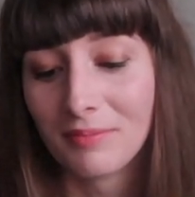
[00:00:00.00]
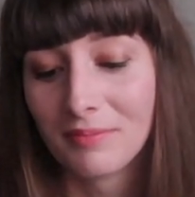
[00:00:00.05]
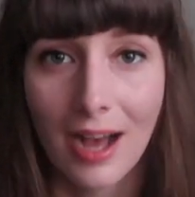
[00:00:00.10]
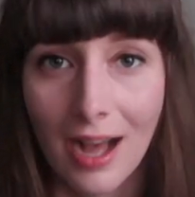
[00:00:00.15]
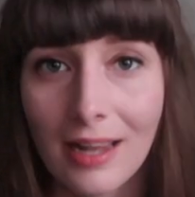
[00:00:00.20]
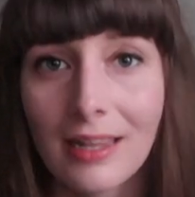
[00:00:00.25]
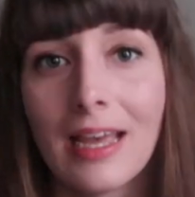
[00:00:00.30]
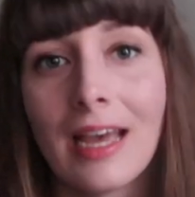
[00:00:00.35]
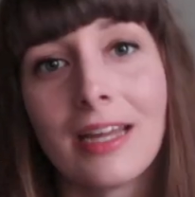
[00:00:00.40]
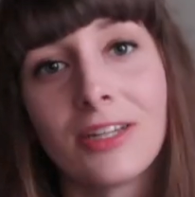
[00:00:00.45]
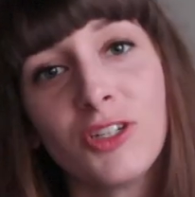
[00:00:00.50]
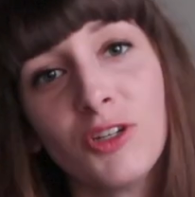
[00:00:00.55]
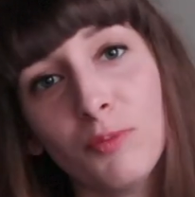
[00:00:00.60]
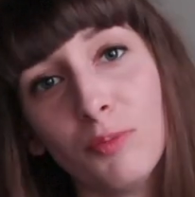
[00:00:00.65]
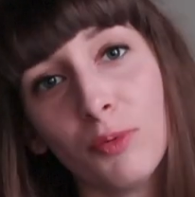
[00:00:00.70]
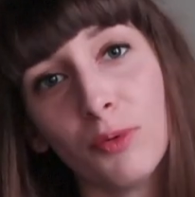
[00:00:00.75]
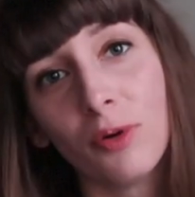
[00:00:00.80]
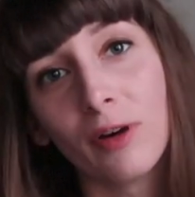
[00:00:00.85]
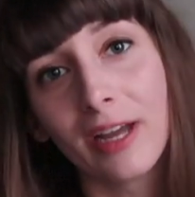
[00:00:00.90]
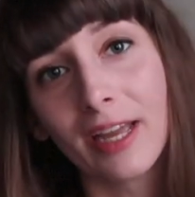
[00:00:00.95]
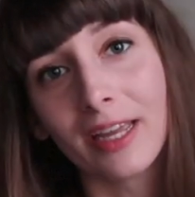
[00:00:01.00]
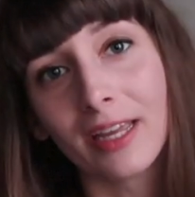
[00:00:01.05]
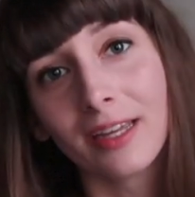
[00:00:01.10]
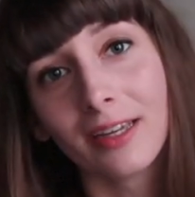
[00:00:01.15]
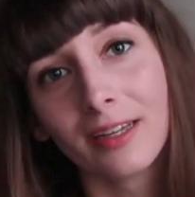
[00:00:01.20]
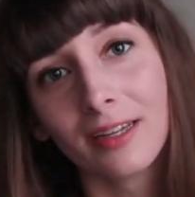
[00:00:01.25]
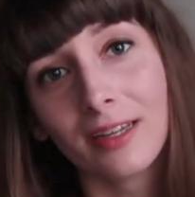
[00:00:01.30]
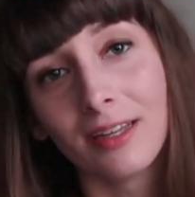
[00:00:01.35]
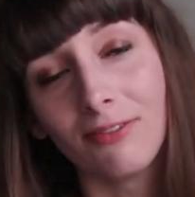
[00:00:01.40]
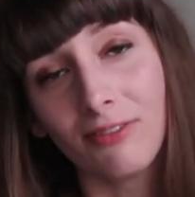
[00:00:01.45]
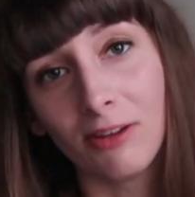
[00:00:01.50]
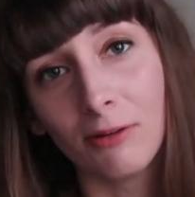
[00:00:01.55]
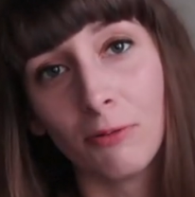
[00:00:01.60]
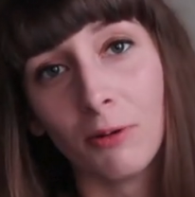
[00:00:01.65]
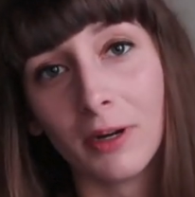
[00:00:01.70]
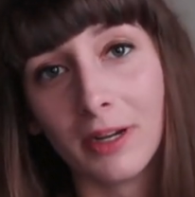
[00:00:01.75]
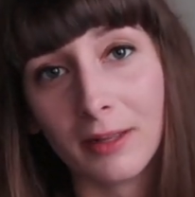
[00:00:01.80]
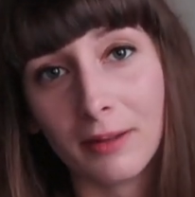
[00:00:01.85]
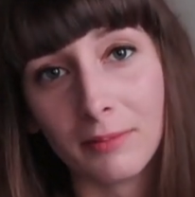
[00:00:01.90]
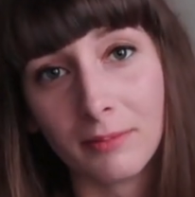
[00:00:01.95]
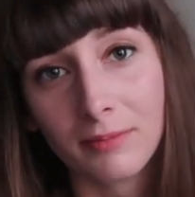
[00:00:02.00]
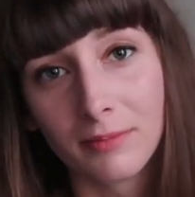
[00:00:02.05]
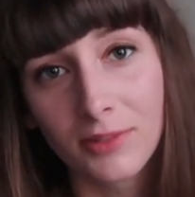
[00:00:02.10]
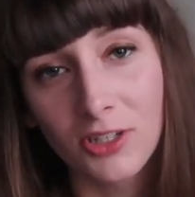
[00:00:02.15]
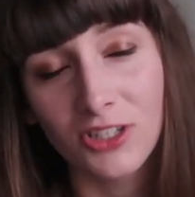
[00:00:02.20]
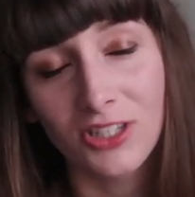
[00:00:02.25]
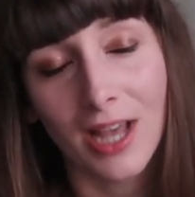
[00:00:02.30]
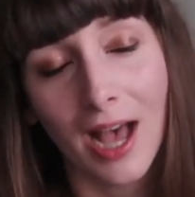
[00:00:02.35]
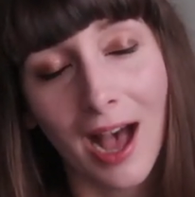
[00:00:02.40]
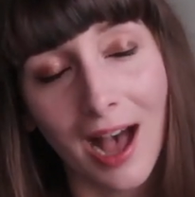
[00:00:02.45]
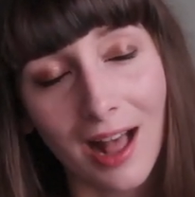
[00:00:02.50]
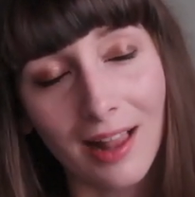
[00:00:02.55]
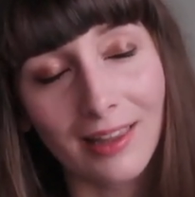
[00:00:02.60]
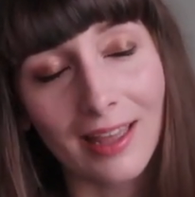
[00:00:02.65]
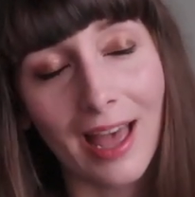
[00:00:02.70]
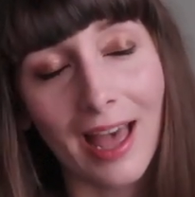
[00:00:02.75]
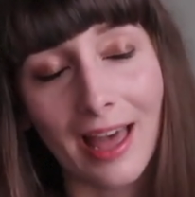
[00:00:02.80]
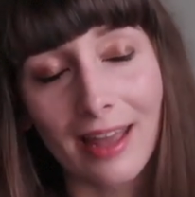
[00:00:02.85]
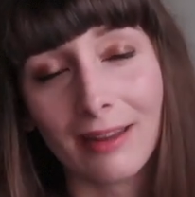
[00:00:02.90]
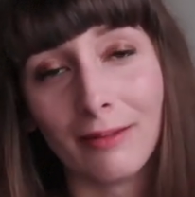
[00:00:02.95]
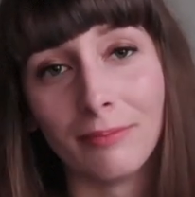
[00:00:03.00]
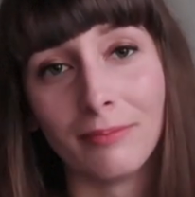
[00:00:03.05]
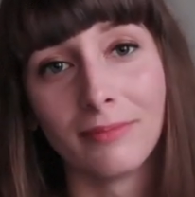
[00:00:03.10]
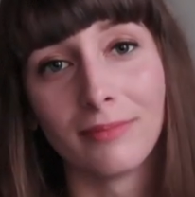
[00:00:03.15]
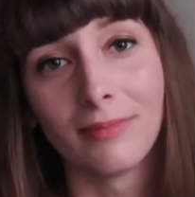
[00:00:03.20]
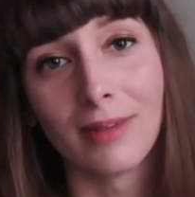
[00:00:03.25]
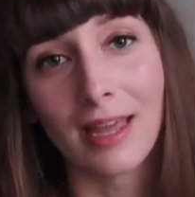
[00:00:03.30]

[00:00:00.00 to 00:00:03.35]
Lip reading: Holla at your boy if you want it. Just holla at him.